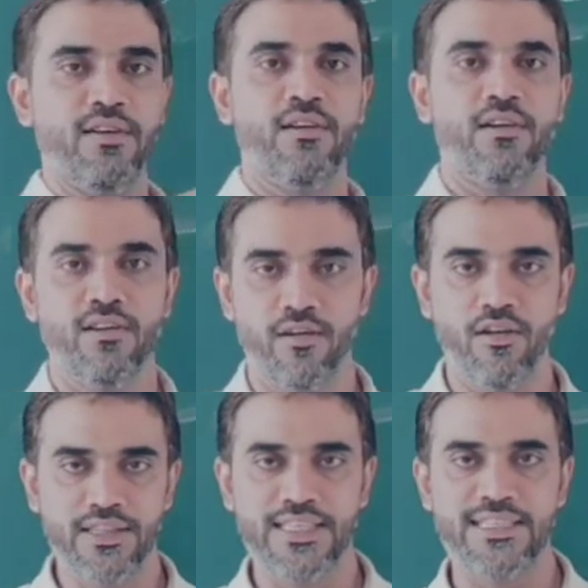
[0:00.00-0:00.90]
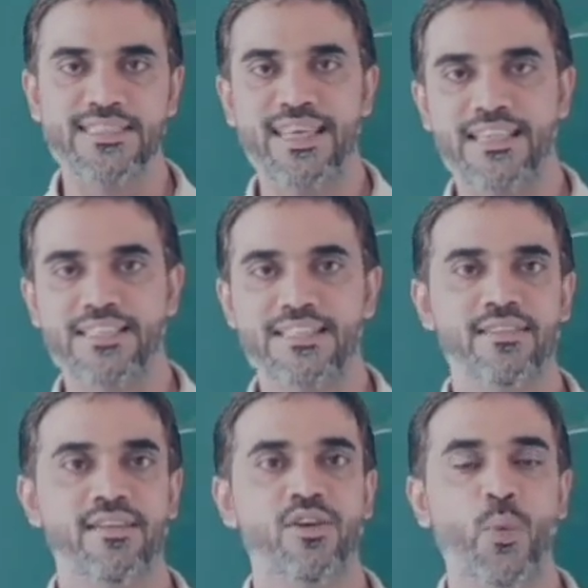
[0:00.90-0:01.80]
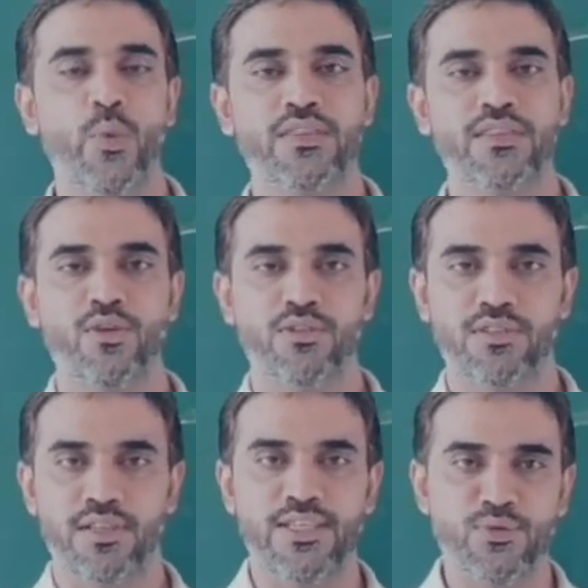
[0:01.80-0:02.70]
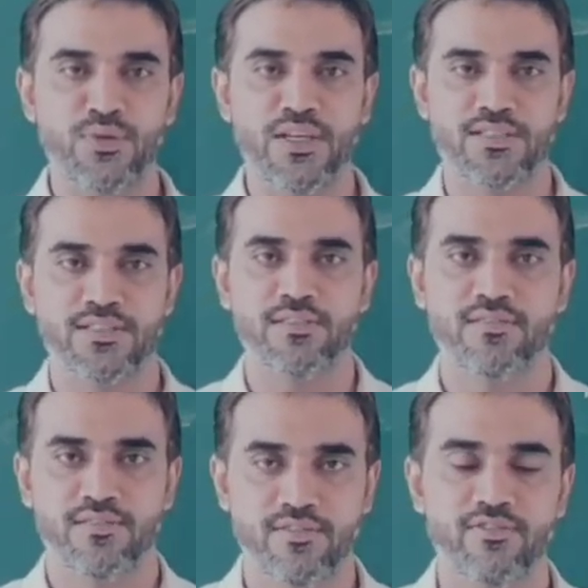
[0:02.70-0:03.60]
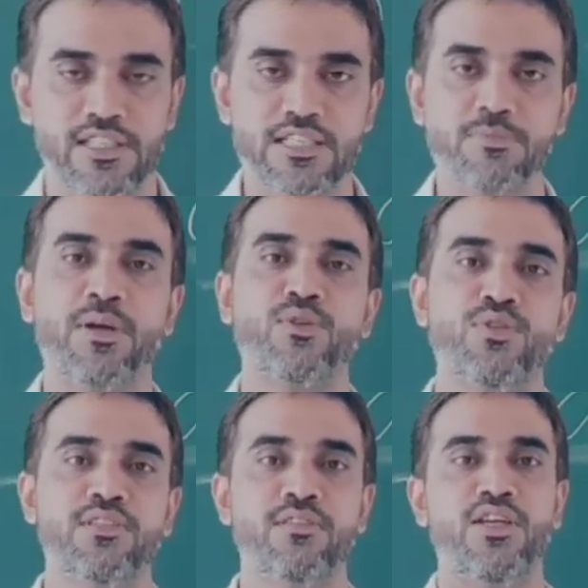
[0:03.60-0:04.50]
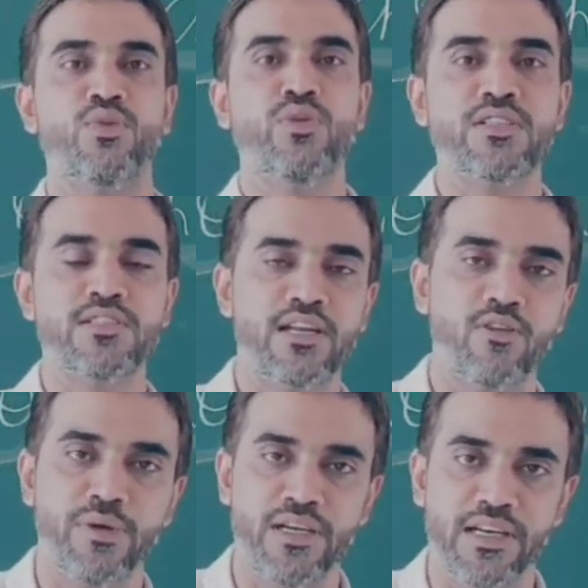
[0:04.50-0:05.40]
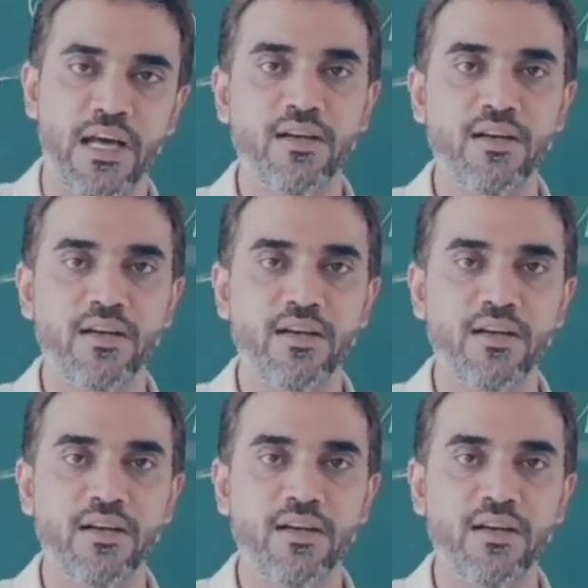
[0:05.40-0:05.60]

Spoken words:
on all these days with your 3 units, with respect to the 3 units that have been done,